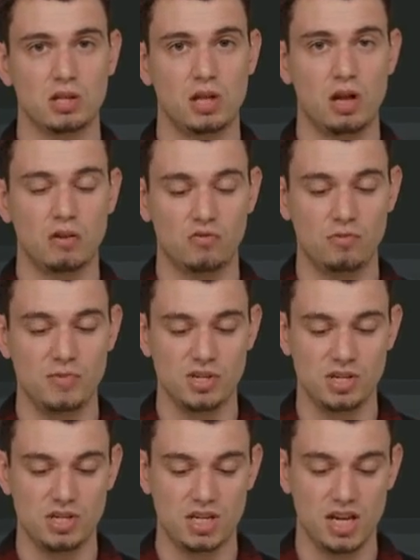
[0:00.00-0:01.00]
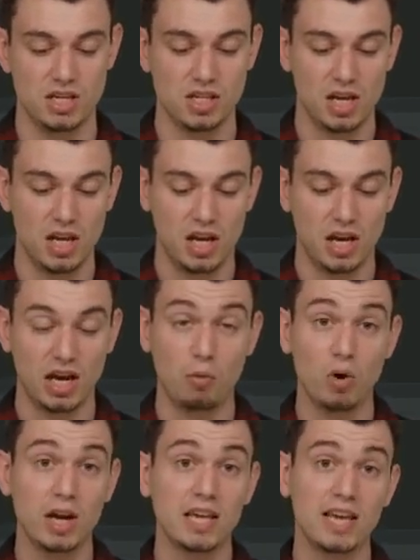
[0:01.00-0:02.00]
along from this intent, and I
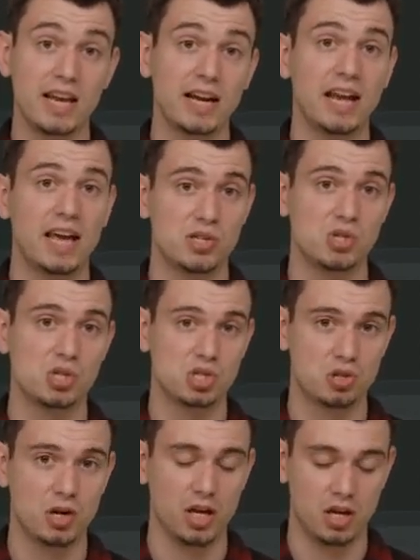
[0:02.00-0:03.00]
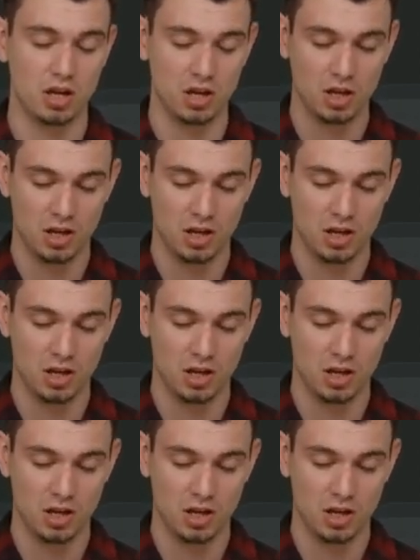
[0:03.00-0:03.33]
want to get it as a string.